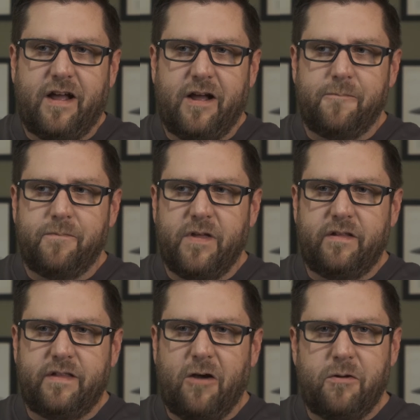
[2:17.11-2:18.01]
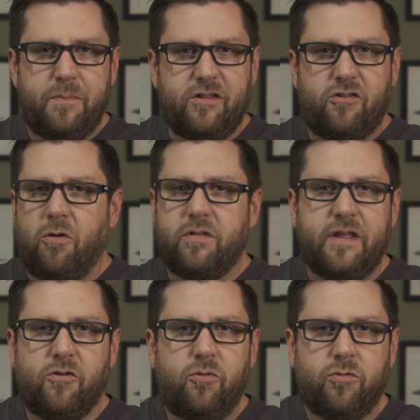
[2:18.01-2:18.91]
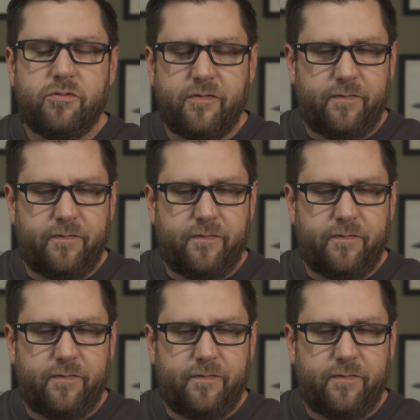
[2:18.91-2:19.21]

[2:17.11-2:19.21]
Um, and that would be totally cool to,